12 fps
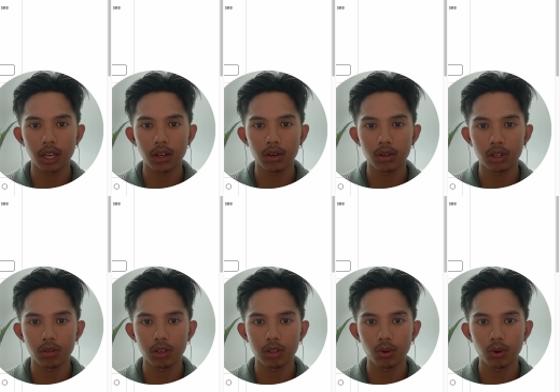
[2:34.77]
a new
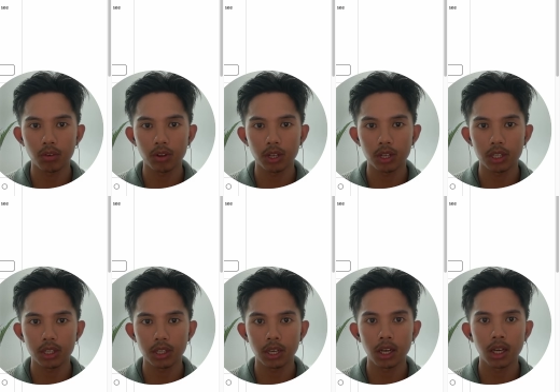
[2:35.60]
service role for
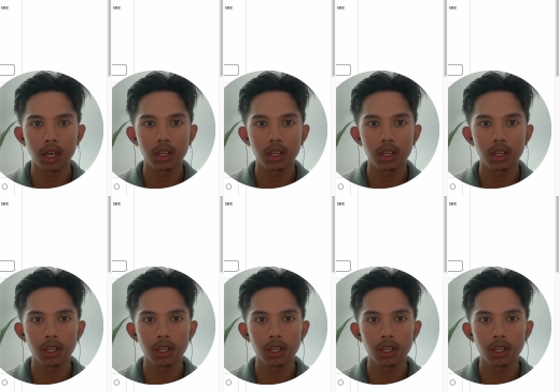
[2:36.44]
this